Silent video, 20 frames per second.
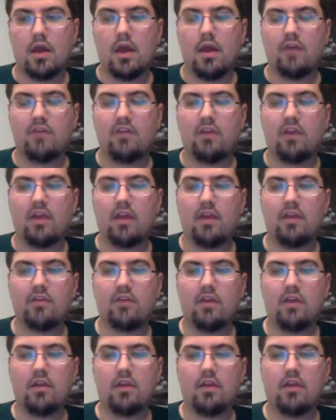I see. Is
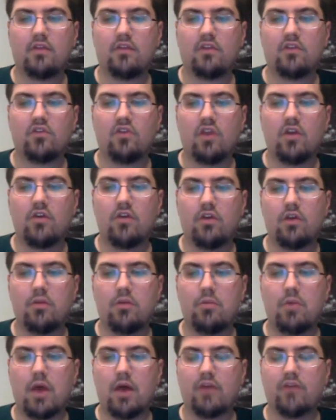it generally
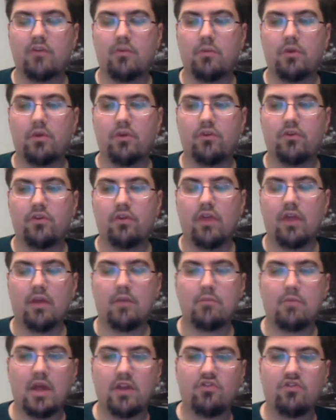possible to like
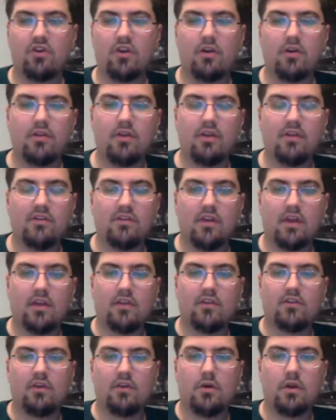measure these
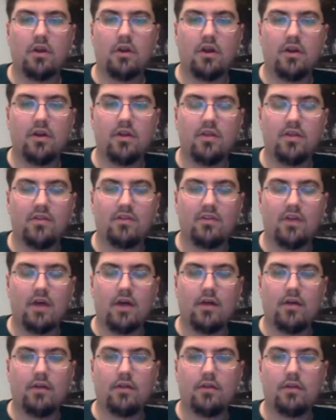things going on in the
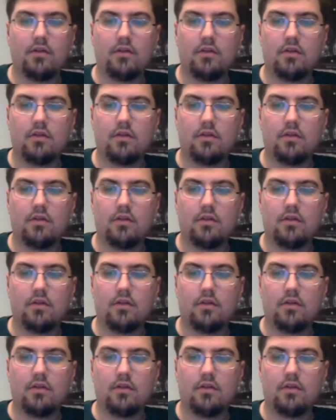cell?